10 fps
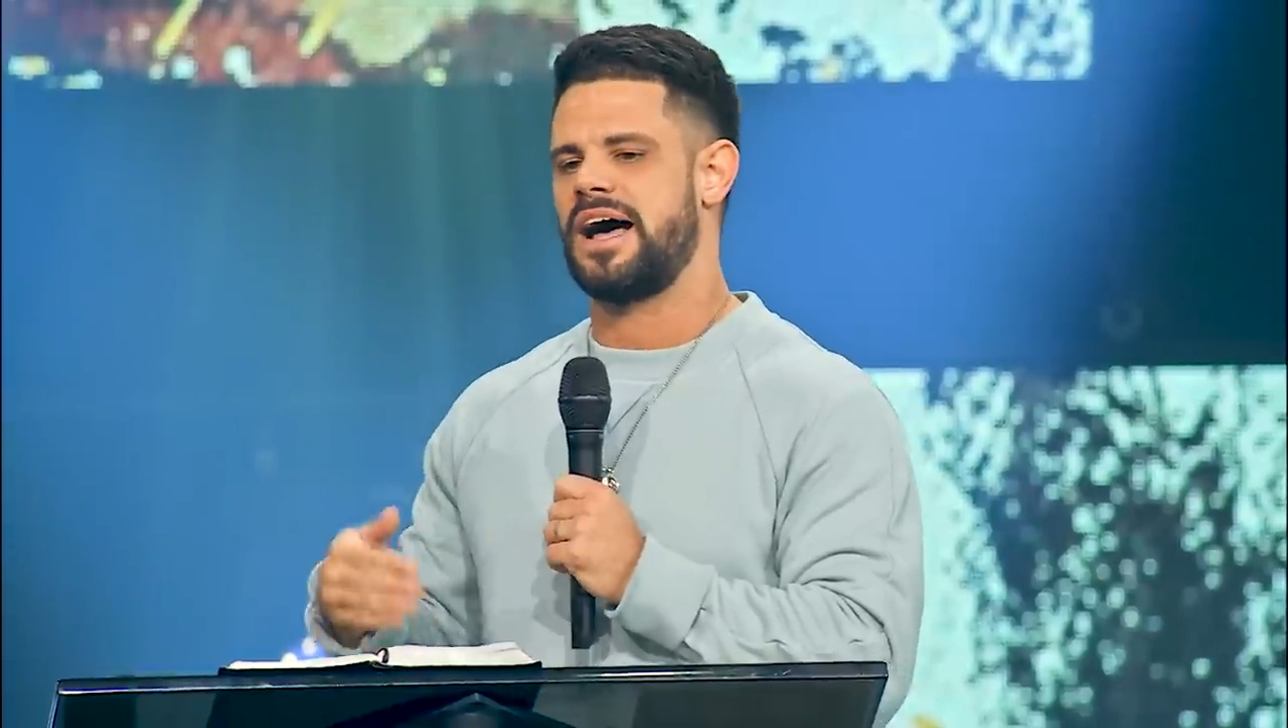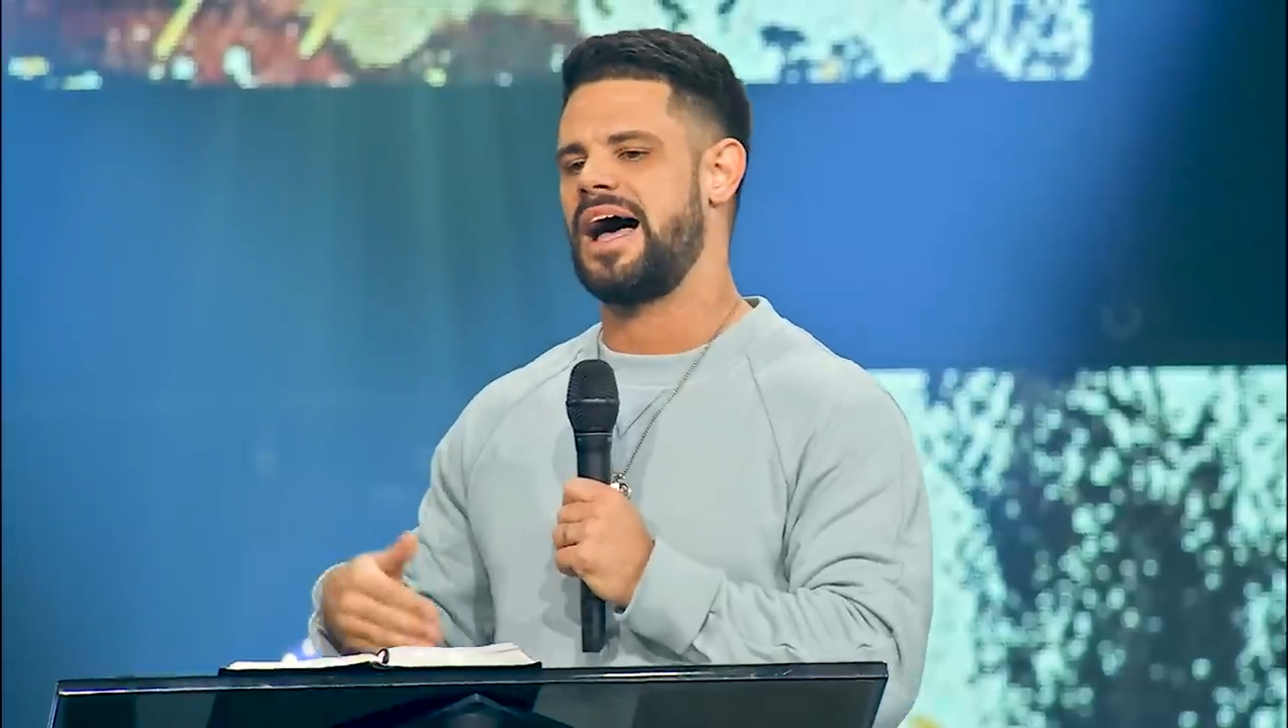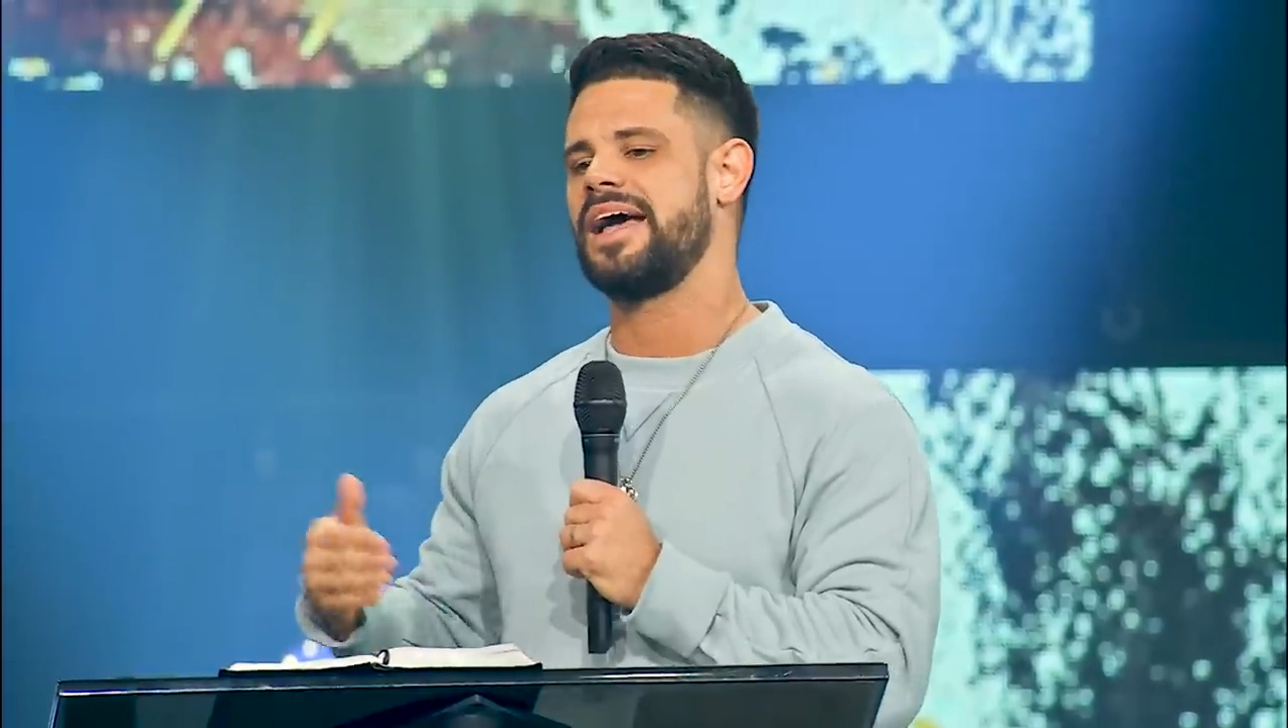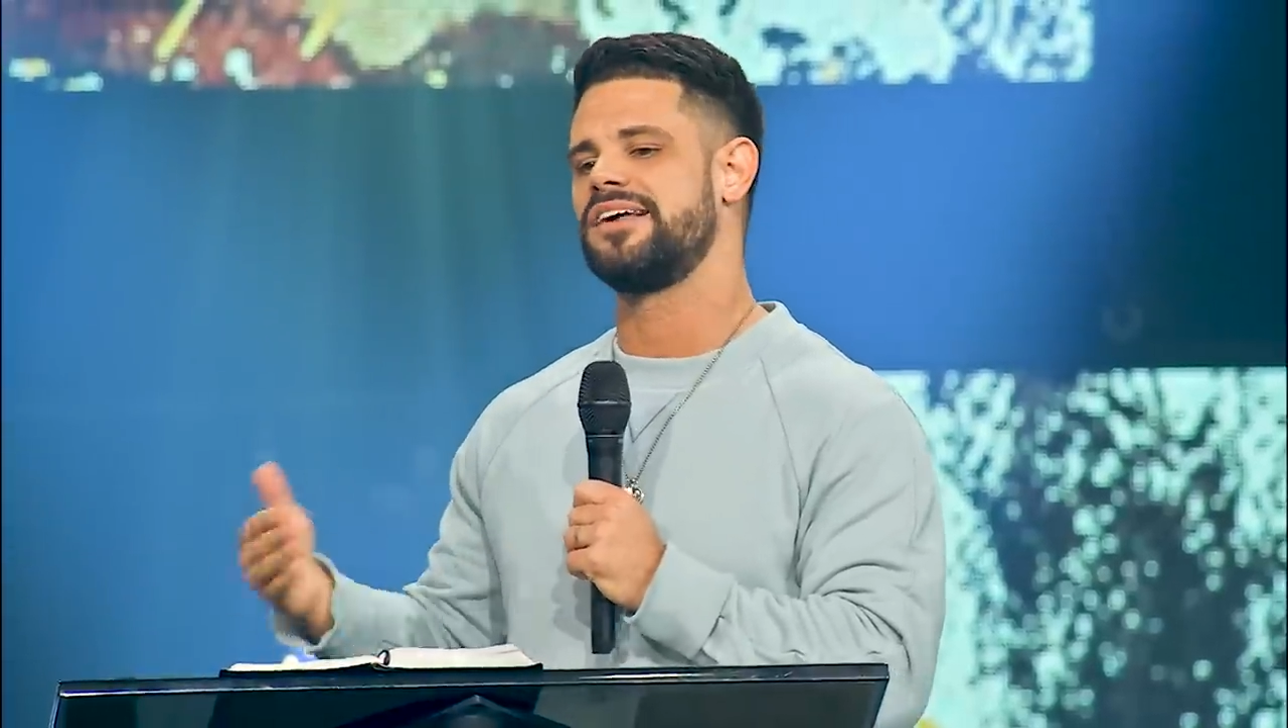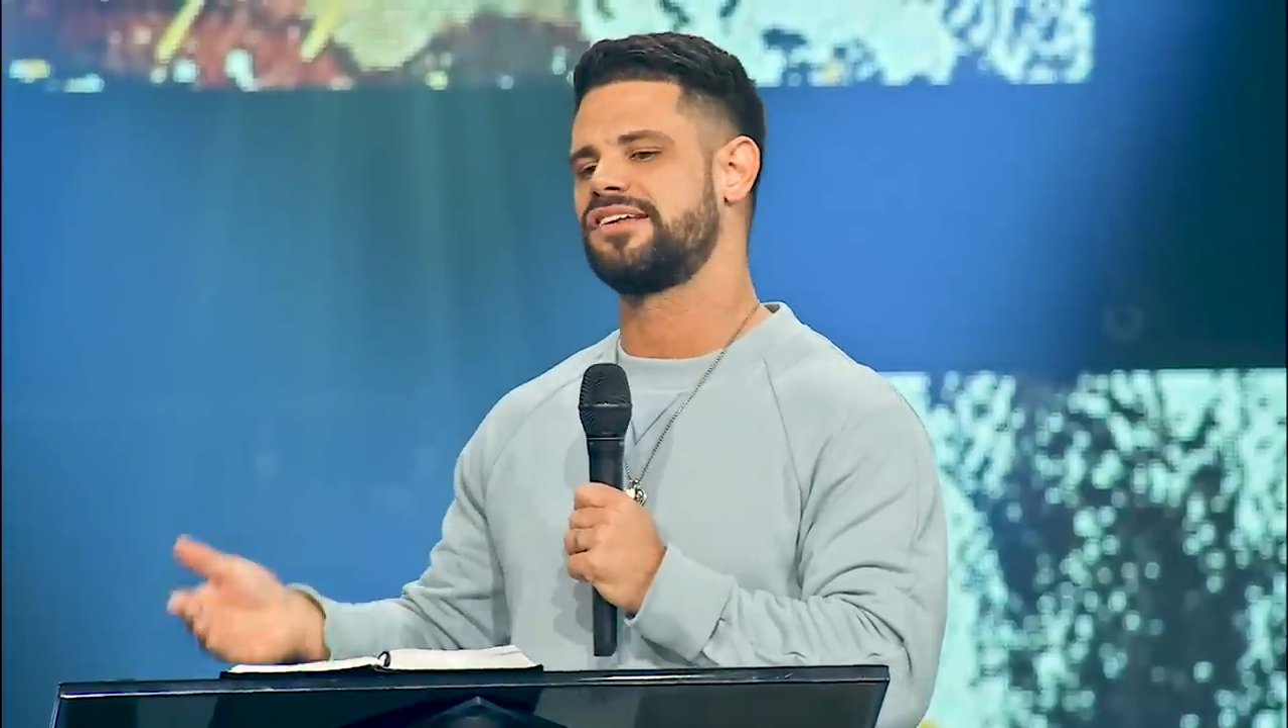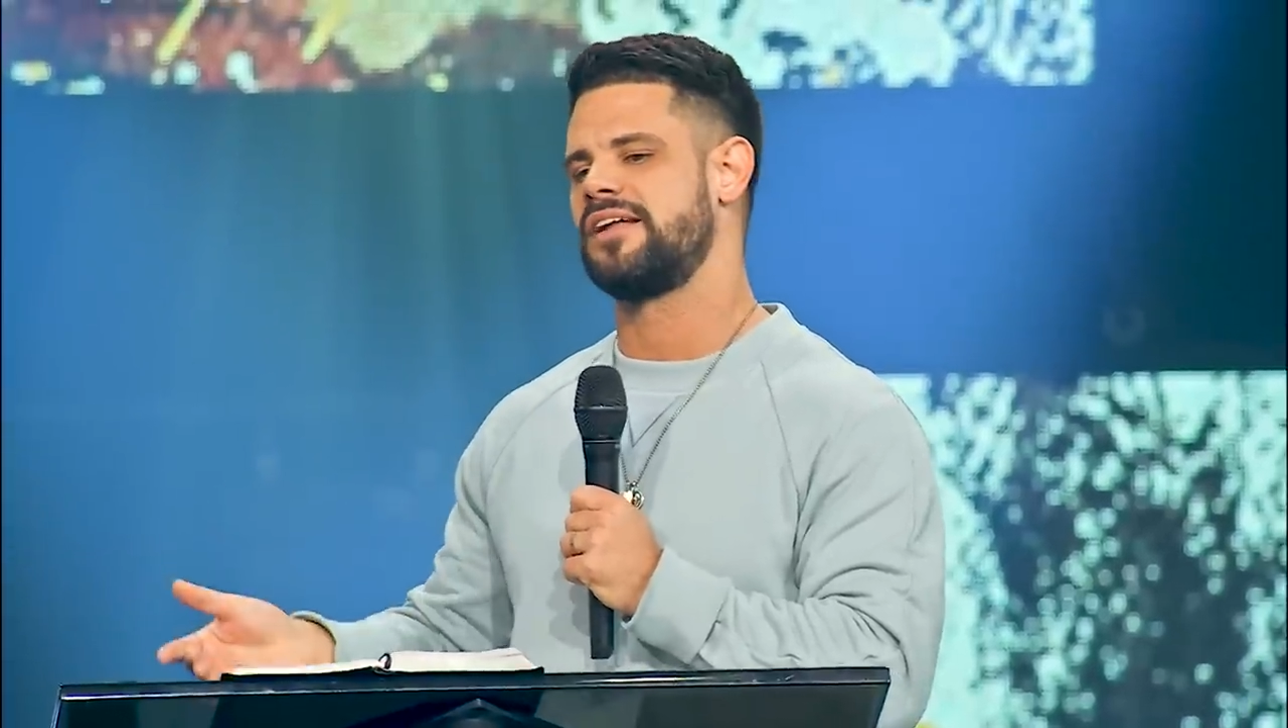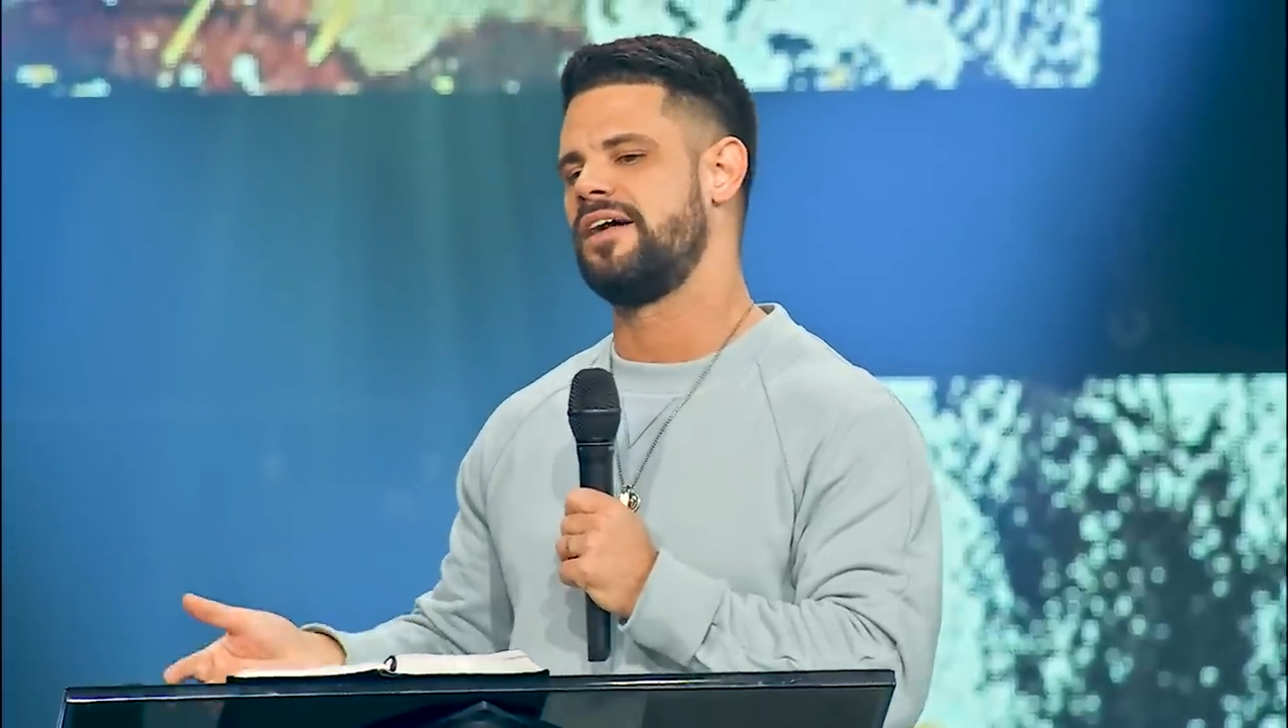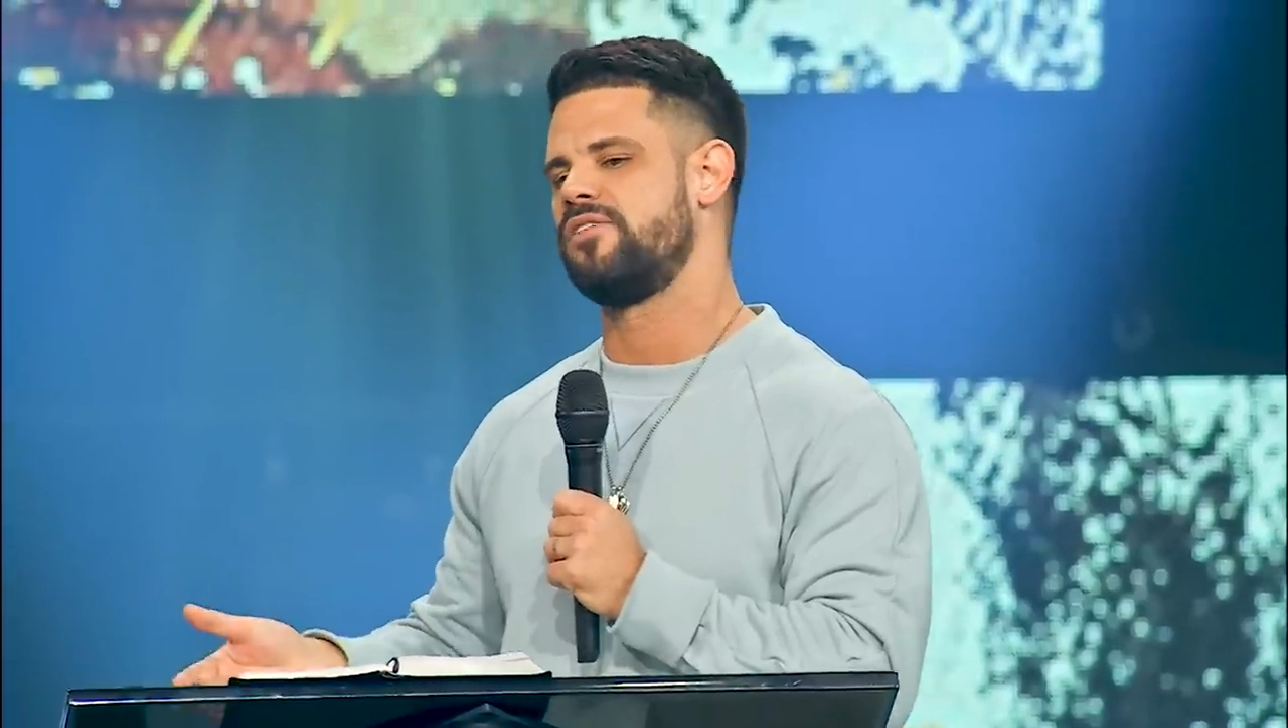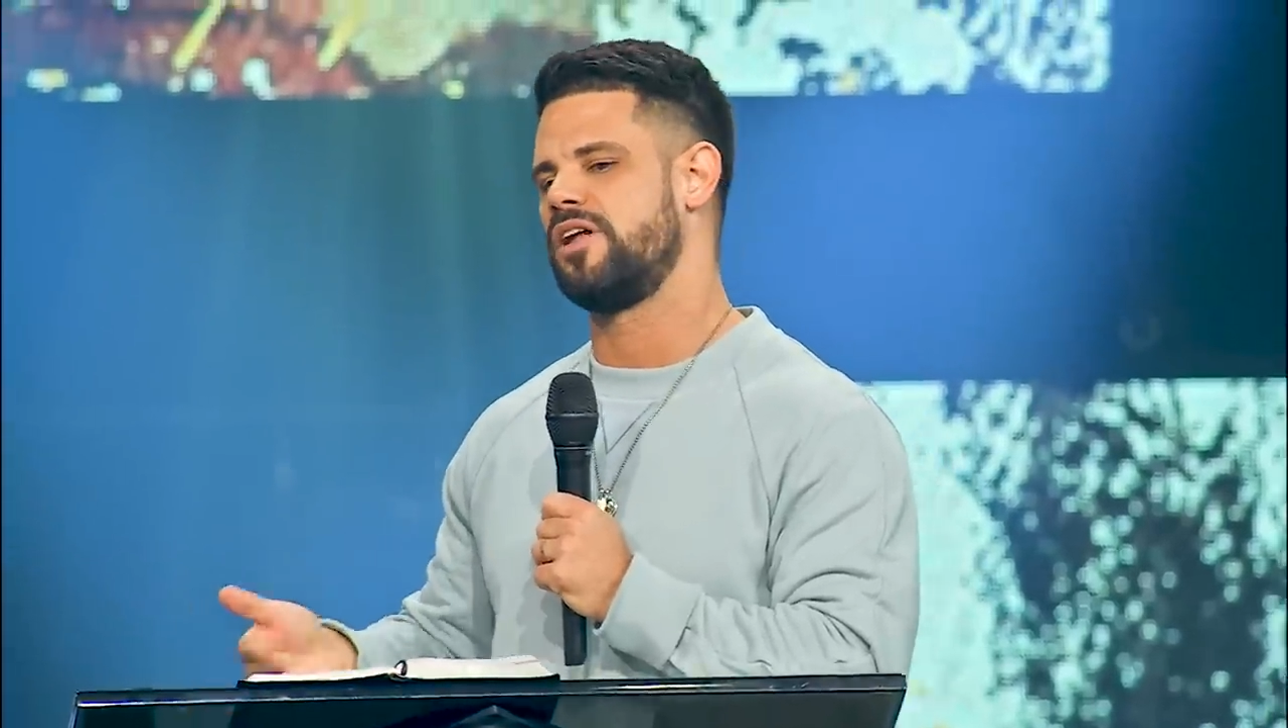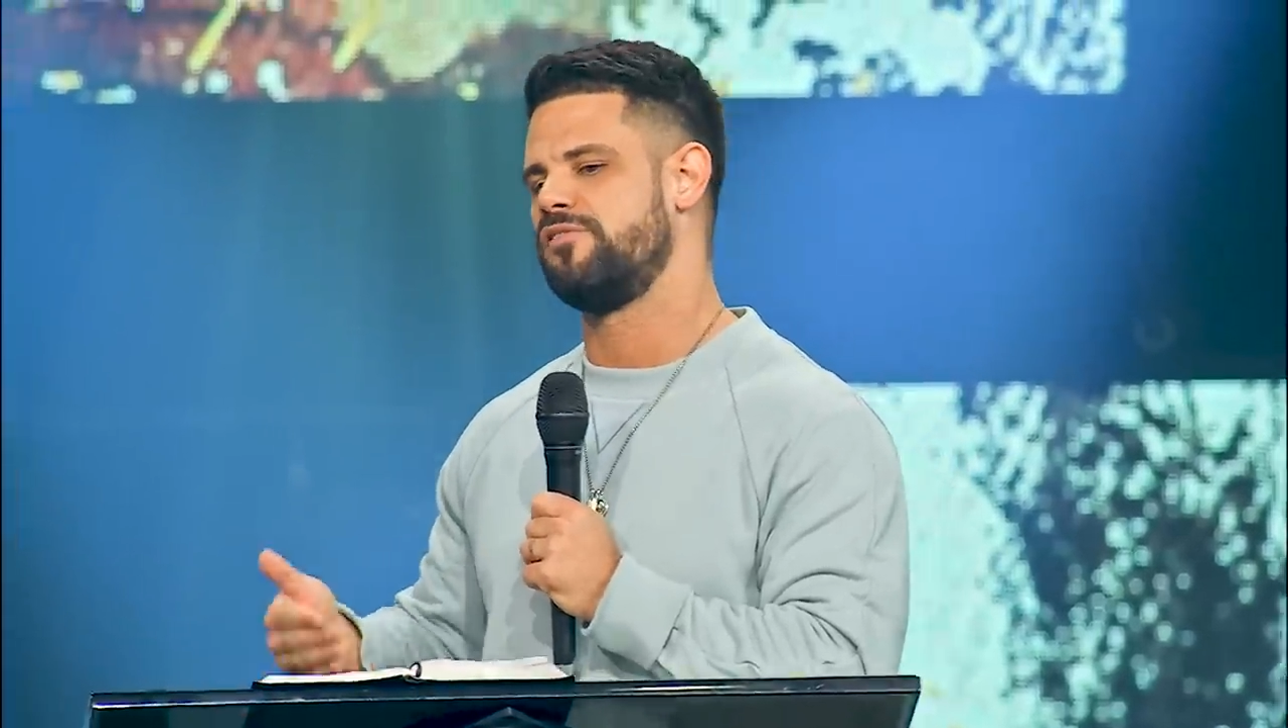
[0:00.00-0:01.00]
highest level